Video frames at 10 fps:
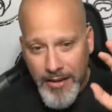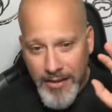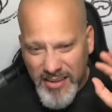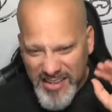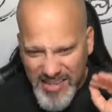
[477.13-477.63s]

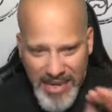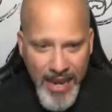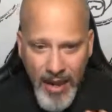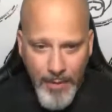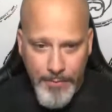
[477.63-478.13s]
set
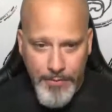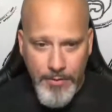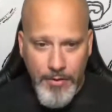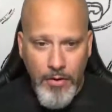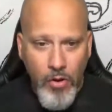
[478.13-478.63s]
up
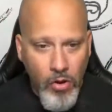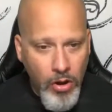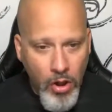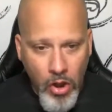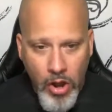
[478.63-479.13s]
on
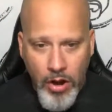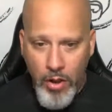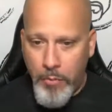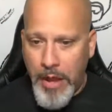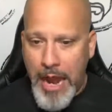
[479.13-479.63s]

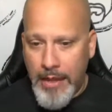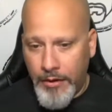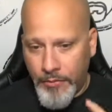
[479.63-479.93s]
autopilot.